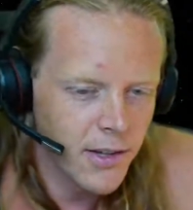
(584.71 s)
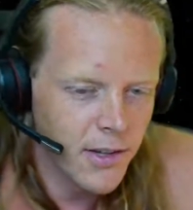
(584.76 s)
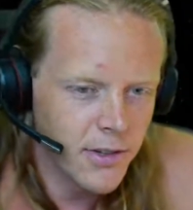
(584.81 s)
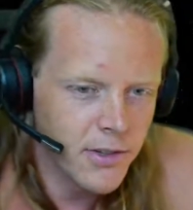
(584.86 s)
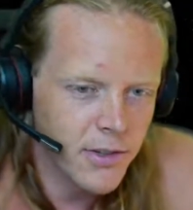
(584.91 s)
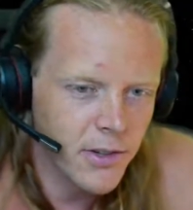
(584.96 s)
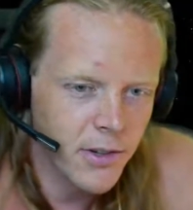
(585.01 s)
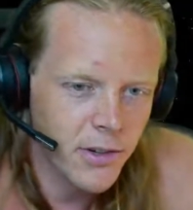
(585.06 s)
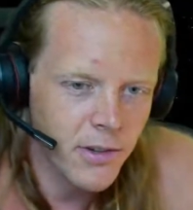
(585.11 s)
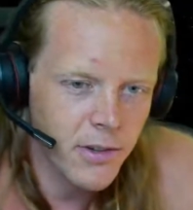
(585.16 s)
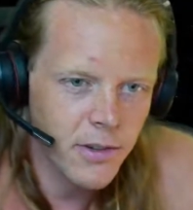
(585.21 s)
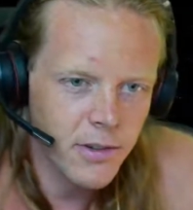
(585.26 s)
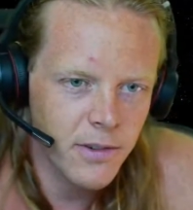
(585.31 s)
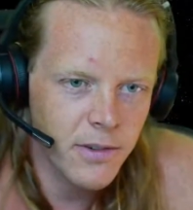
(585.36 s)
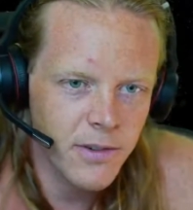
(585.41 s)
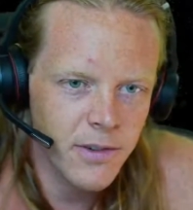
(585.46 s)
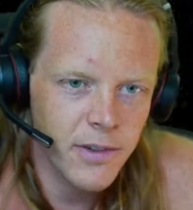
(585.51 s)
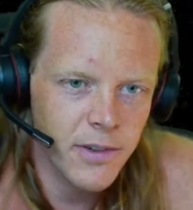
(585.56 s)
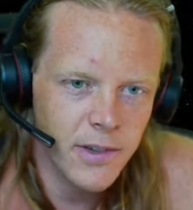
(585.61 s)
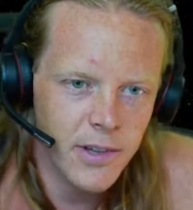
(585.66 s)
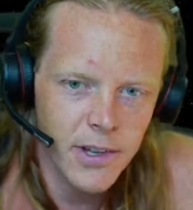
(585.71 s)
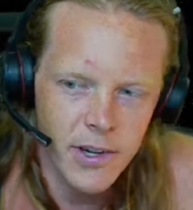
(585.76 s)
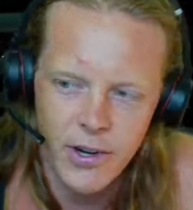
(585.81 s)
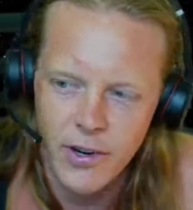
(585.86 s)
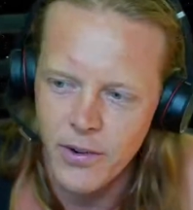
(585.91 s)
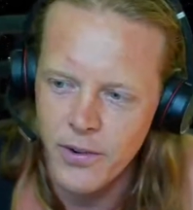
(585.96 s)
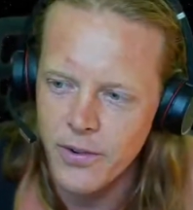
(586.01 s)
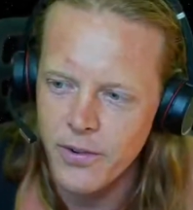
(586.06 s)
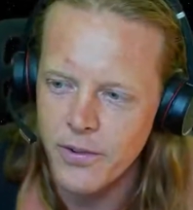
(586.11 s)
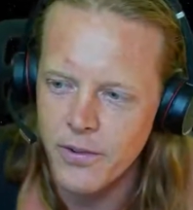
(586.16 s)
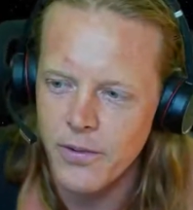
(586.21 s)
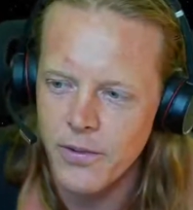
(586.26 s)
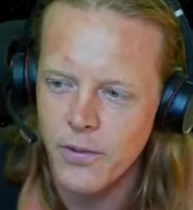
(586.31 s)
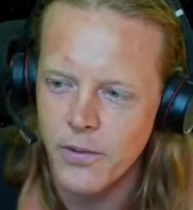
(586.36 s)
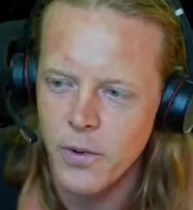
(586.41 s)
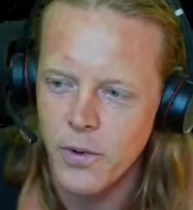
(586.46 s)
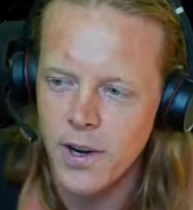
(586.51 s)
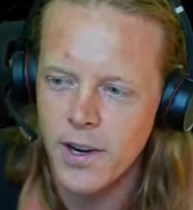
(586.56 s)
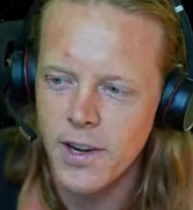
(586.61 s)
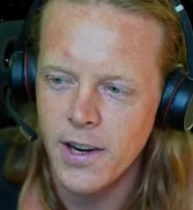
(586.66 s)
So,
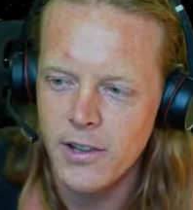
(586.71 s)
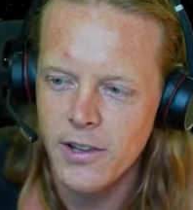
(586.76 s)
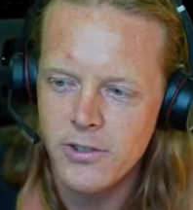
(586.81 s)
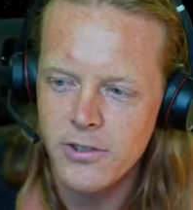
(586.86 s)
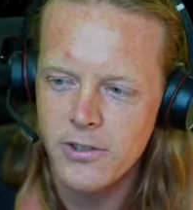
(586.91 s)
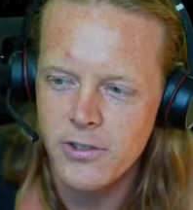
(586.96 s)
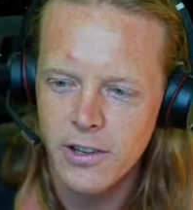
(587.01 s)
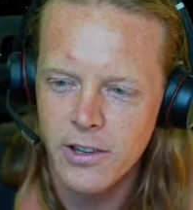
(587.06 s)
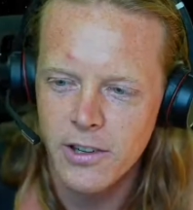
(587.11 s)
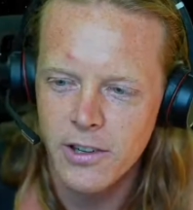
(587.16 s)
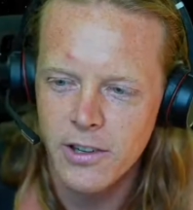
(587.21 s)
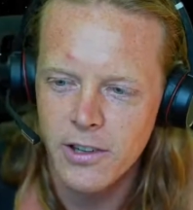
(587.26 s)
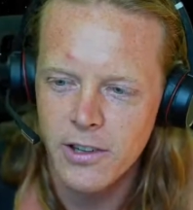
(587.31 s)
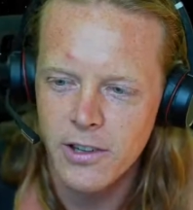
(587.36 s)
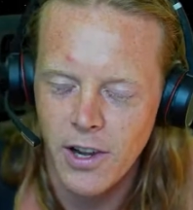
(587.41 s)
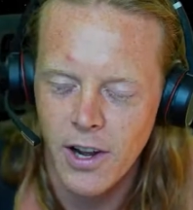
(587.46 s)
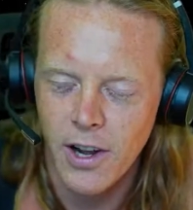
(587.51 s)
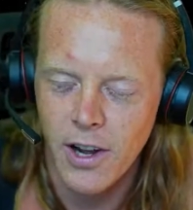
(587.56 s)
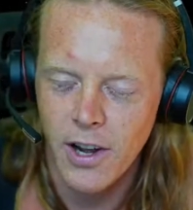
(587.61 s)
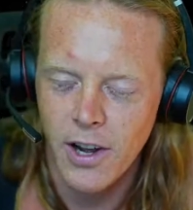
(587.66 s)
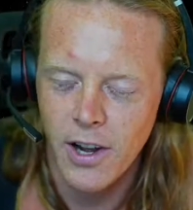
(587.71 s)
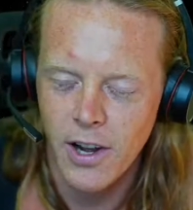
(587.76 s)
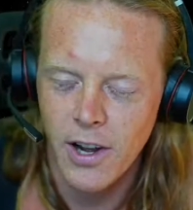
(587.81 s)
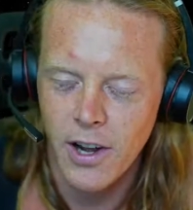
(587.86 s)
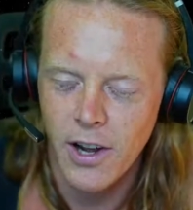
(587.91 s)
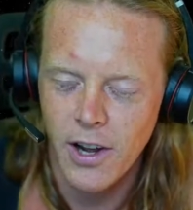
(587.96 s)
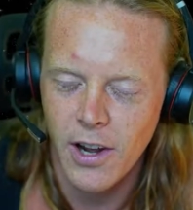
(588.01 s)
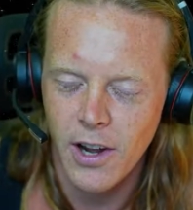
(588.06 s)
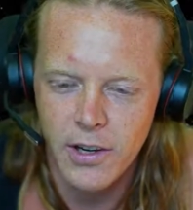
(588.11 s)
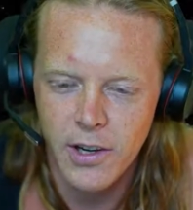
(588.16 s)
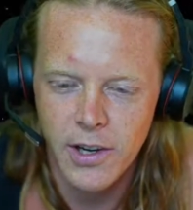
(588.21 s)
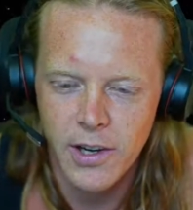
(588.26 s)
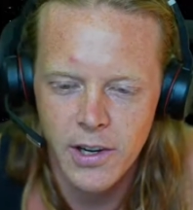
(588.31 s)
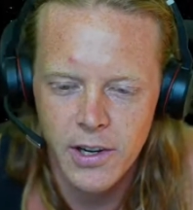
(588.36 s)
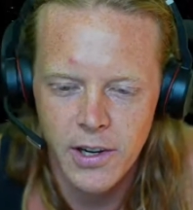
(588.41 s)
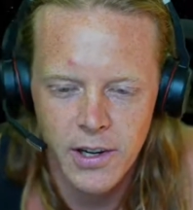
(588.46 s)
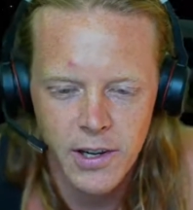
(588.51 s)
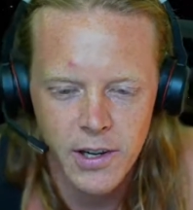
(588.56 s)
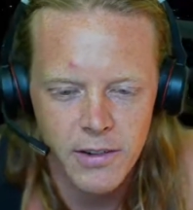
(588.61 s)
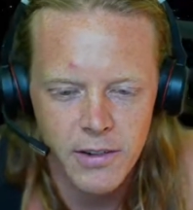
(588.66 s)
work in engineering, software engineering.
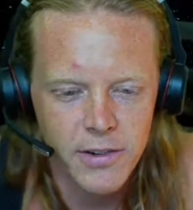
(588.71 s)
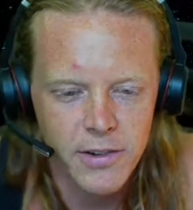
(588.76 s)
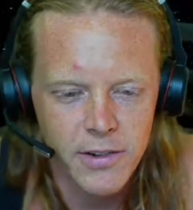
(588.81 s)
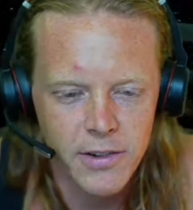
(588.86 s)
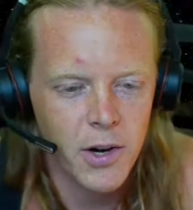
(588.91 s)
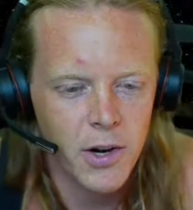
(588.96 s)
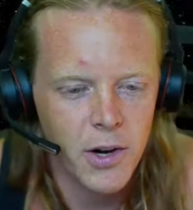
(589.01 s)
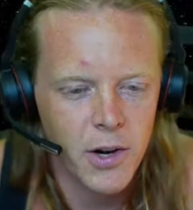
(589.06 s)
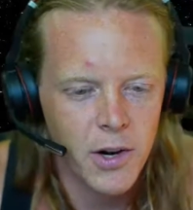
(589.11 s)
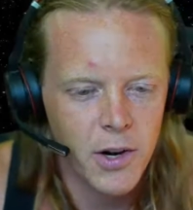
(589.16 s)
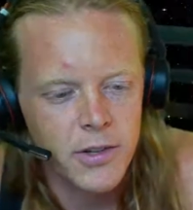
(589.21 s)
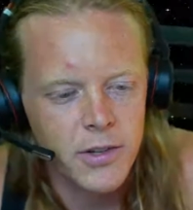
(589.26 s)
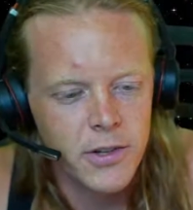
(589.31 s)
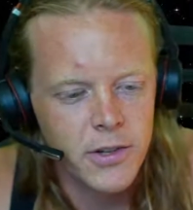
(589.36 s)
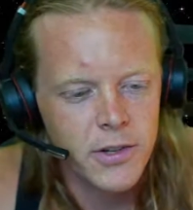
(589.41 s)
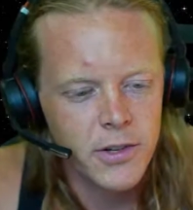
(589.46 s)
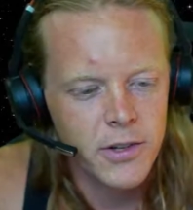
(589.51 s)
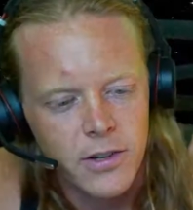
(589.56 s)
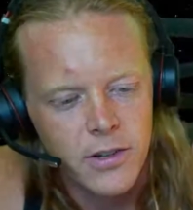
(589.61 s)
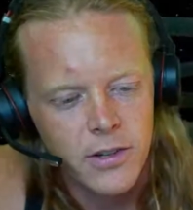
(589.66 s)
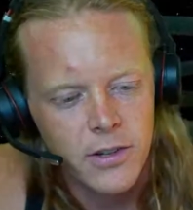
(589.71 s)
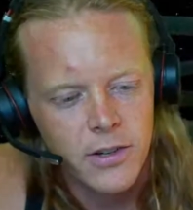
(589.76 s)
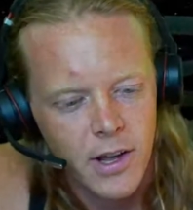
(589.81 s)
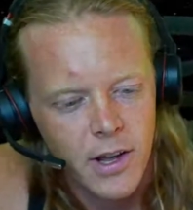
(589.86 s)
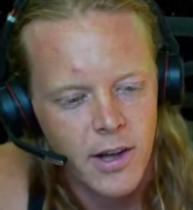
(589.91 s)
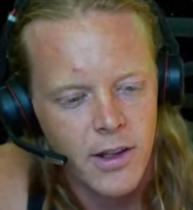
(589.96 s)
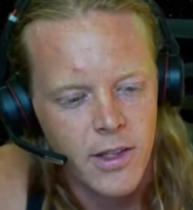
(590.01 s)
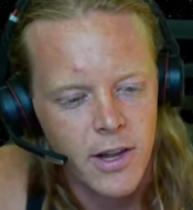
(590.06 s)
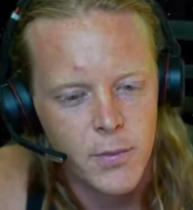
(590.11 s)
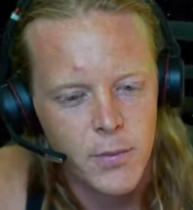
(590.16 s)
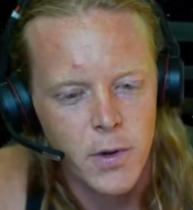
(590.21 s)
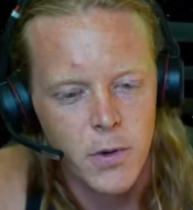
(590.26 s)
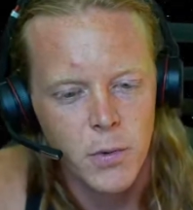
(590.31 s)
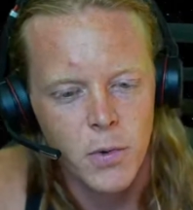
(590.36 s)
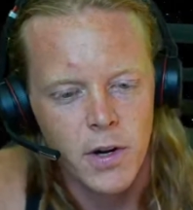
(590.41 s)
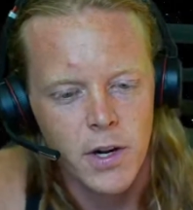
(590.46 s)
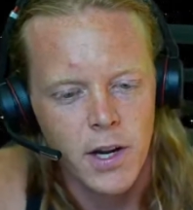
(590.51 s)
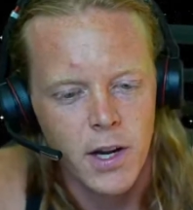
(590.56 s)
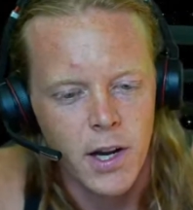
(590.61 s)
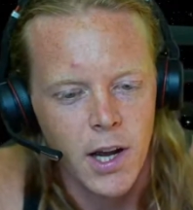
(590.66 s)
I've got a project that I've been
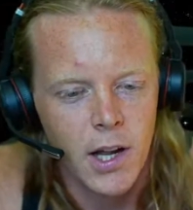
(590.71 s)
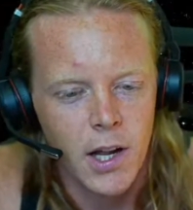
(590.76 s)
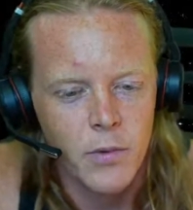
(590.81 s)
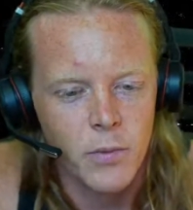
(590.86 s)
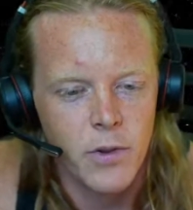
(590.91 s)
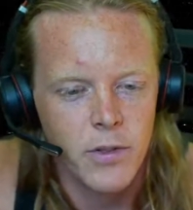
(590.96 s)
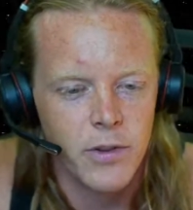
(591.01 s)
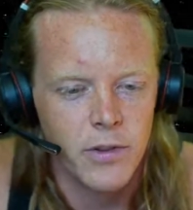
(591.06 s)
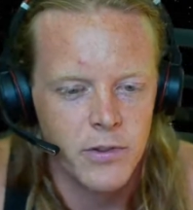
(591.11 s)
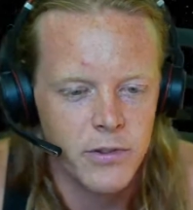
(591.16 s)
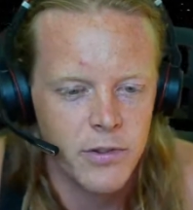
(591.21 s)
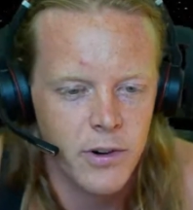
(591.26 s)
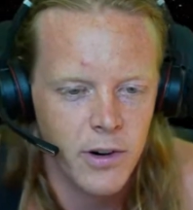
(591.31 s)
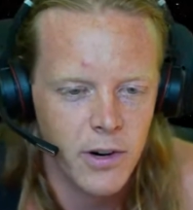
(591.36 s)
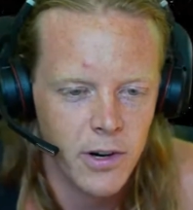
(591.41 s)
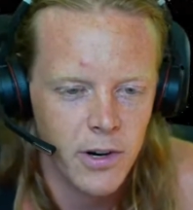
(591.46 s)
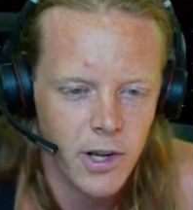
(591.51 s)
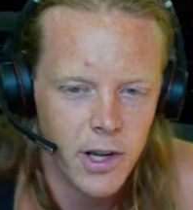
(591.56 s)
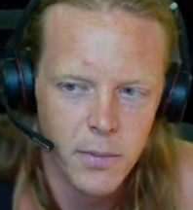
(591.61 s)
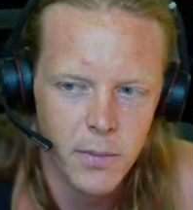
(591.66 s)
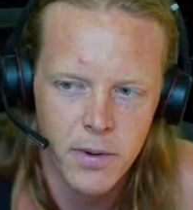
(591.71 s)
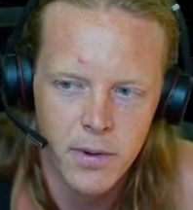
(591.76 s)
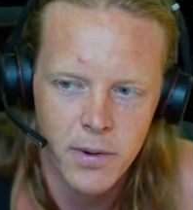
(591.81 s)
working on with a startup.